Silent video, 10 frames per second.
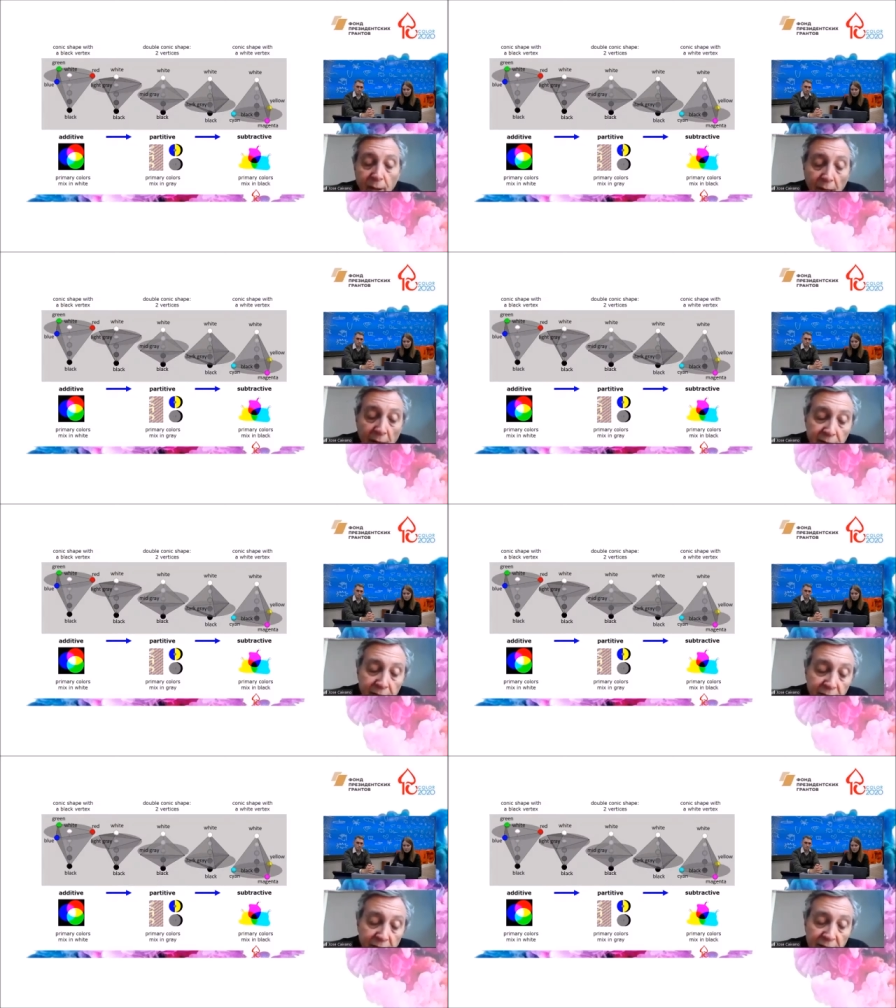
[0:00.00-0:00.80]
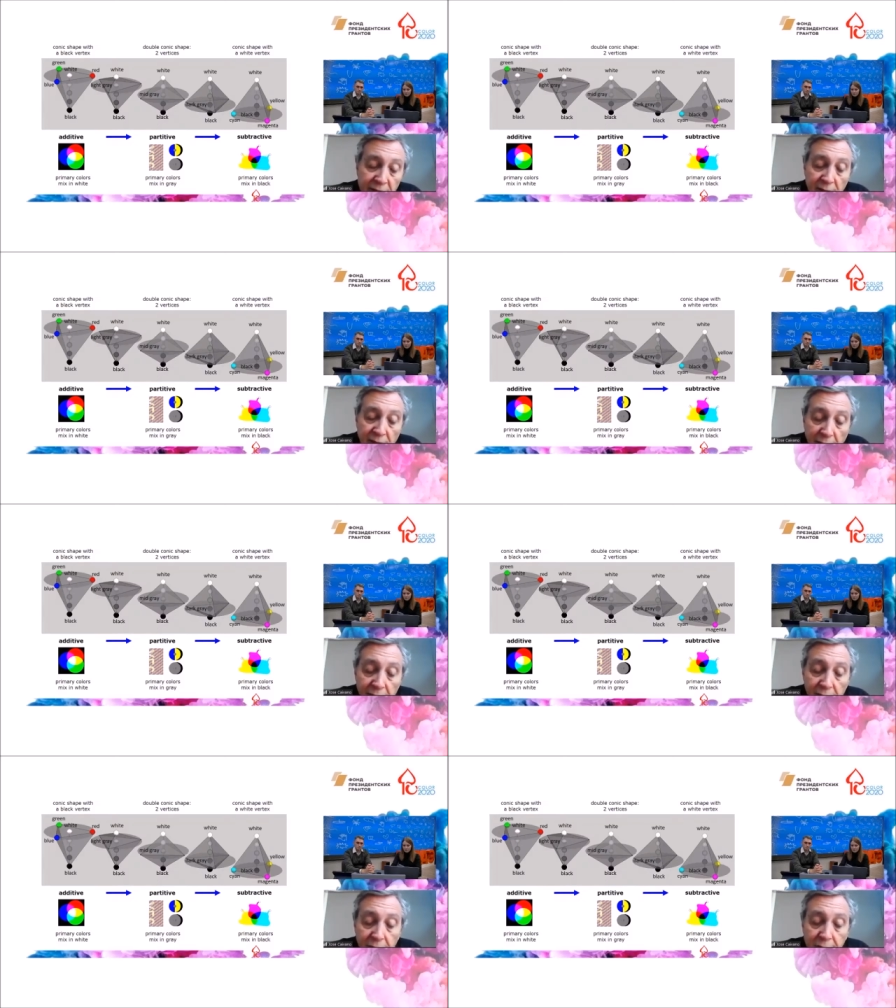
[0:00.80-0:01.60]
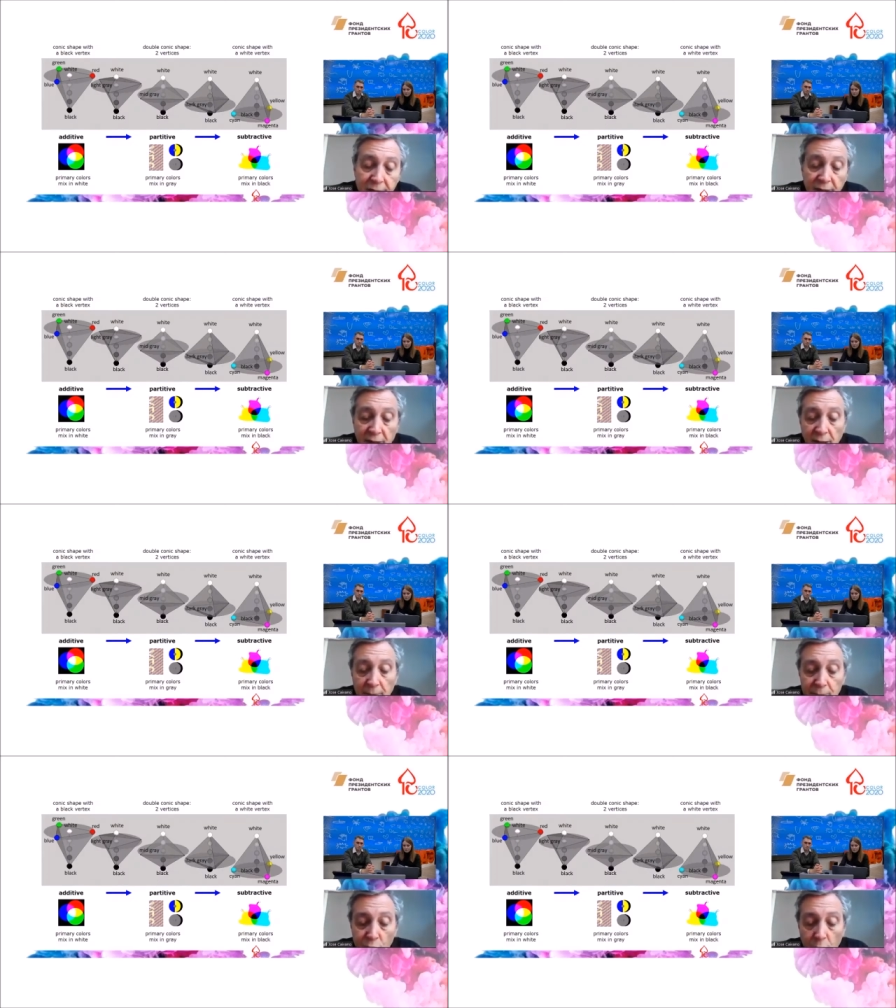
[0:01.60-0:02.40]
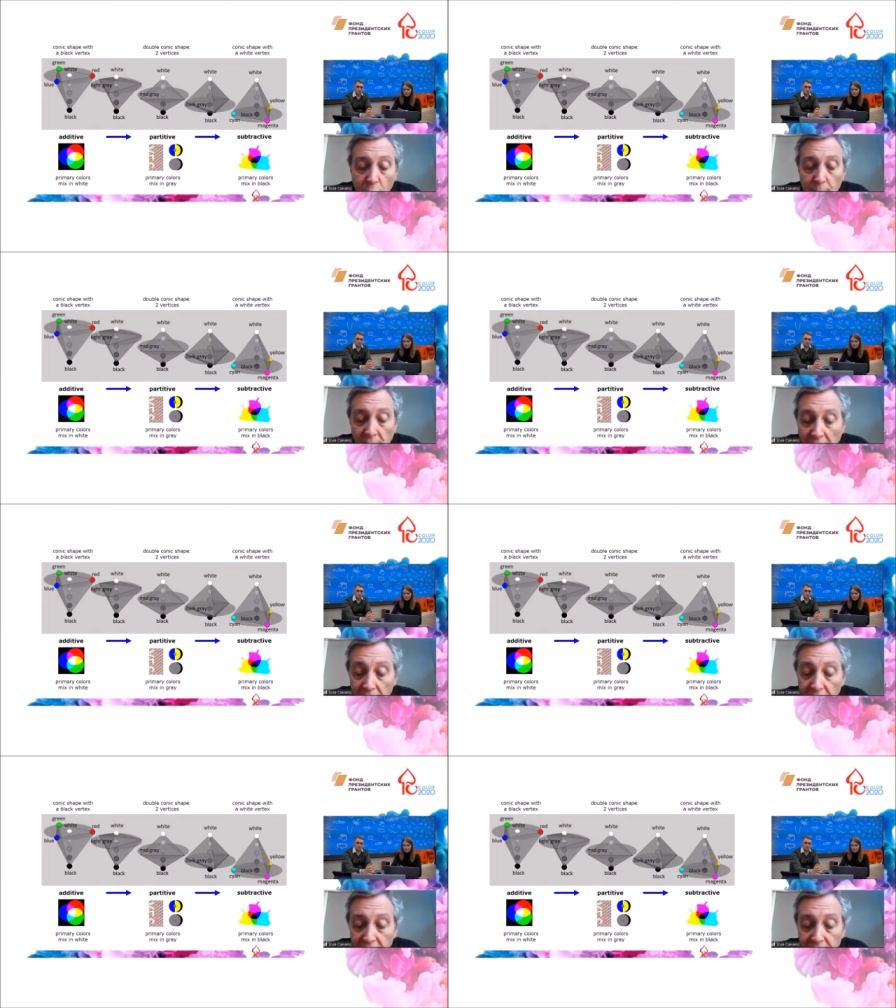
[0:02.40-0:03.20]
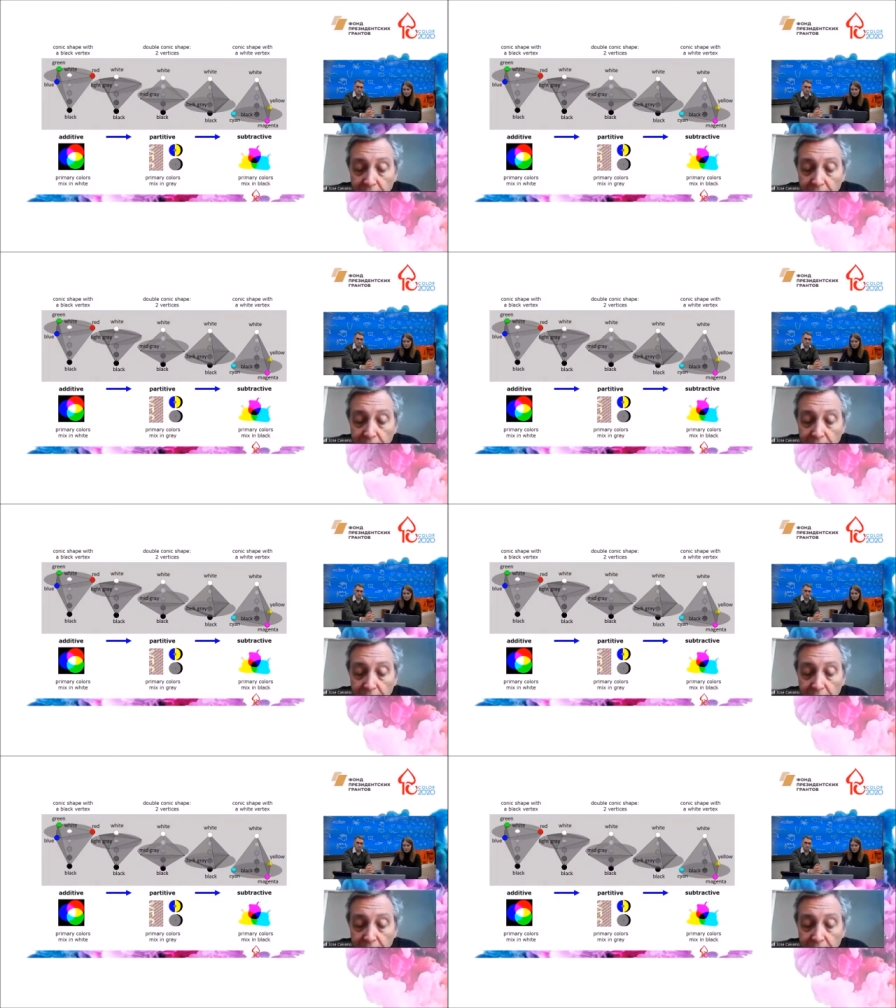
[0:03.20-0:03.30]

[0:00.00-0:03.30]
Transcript: acting as layers that absorb light